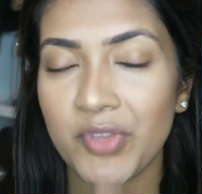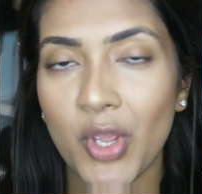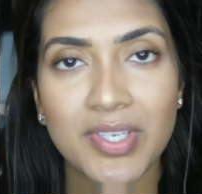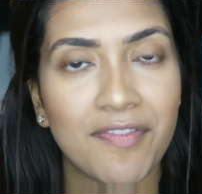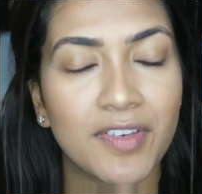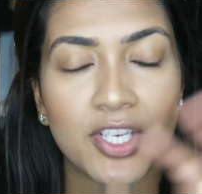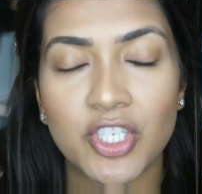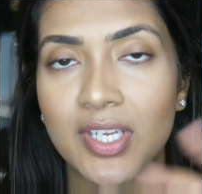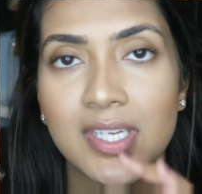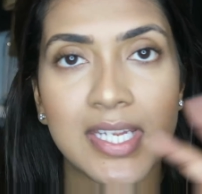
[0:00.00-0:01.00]
no
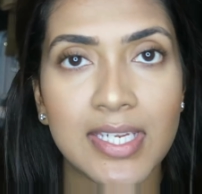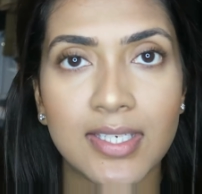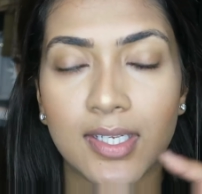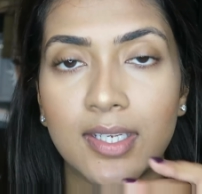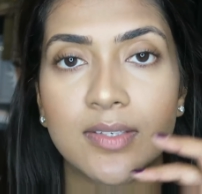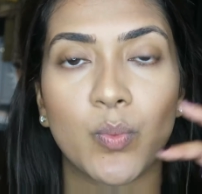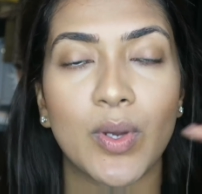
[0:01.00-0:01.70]
definition needed